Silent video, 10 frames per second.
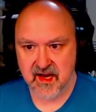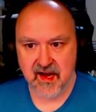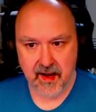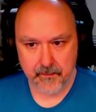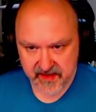
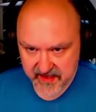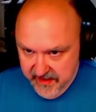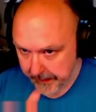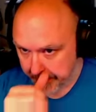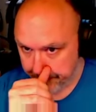Up
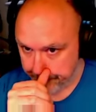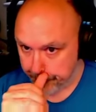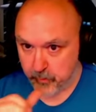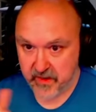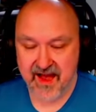here,
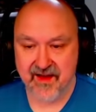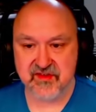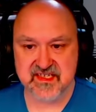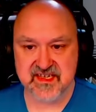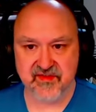we have a
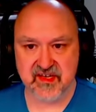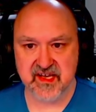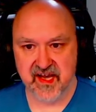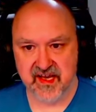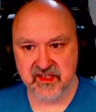seven
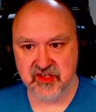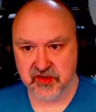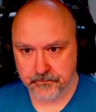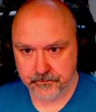cage.